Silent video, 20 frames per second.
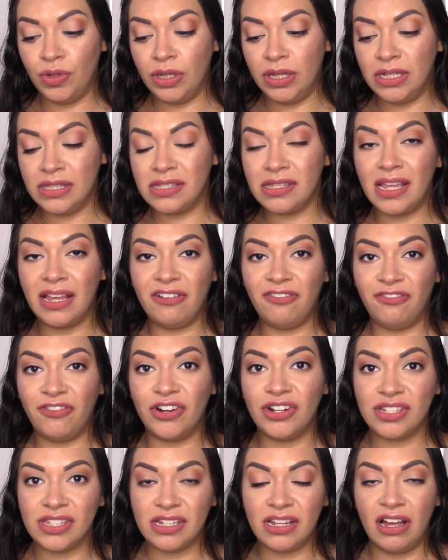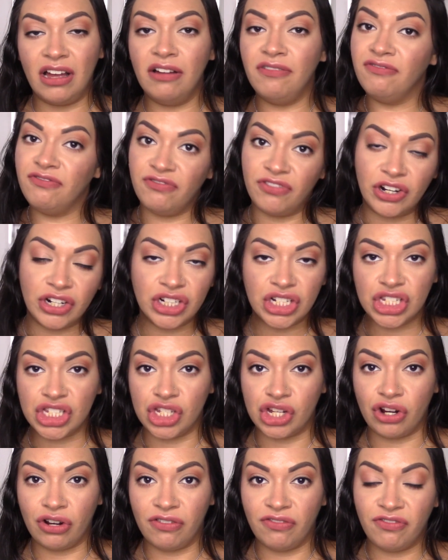it's like first come, first
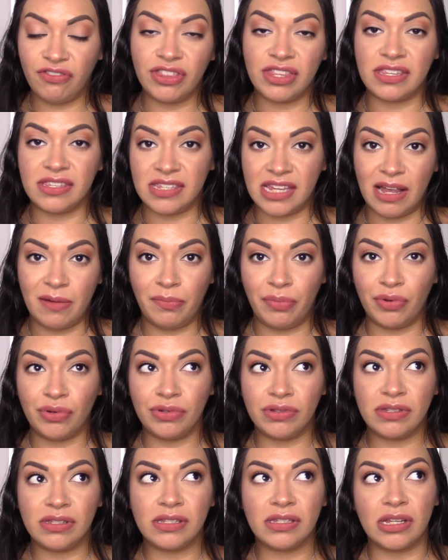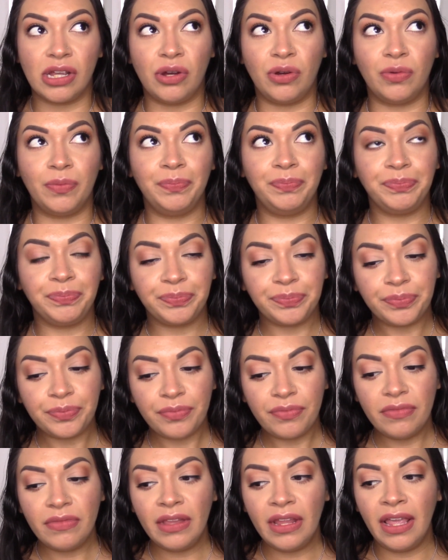serve for the samples. So
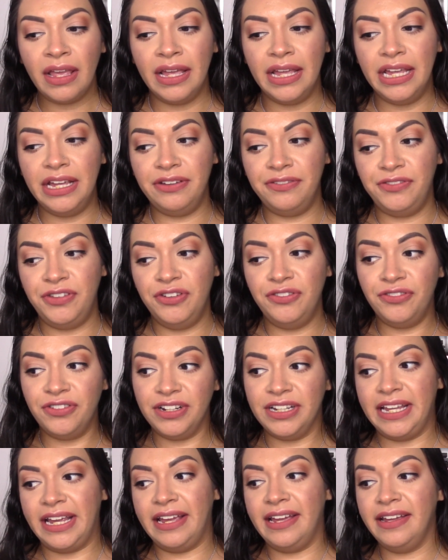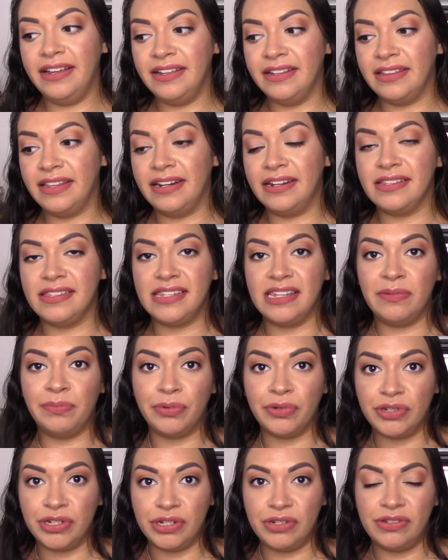if you forget that it's
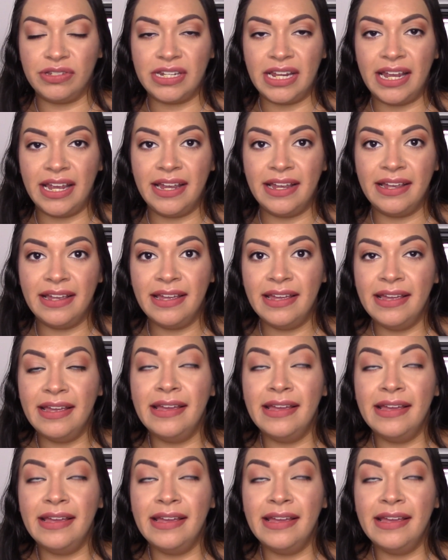Sample Tuesday,